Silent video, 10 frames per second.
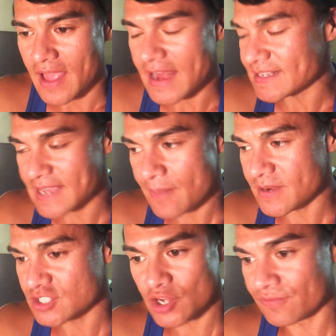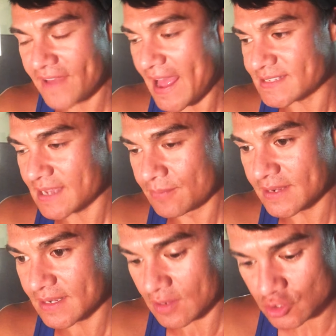and it's happening so fast. I
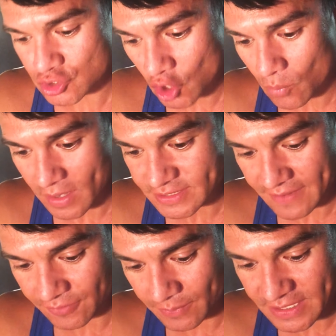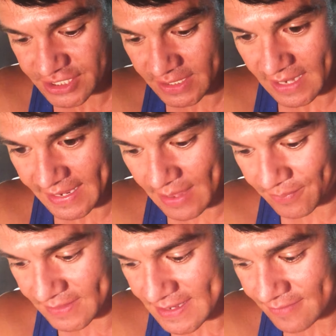mean, so much information. I can't
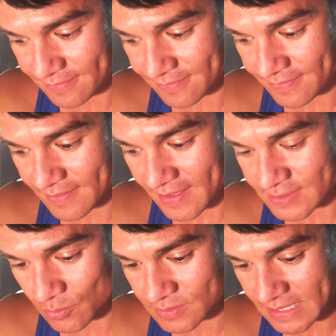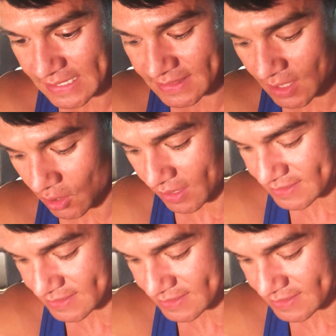believe it's almost like the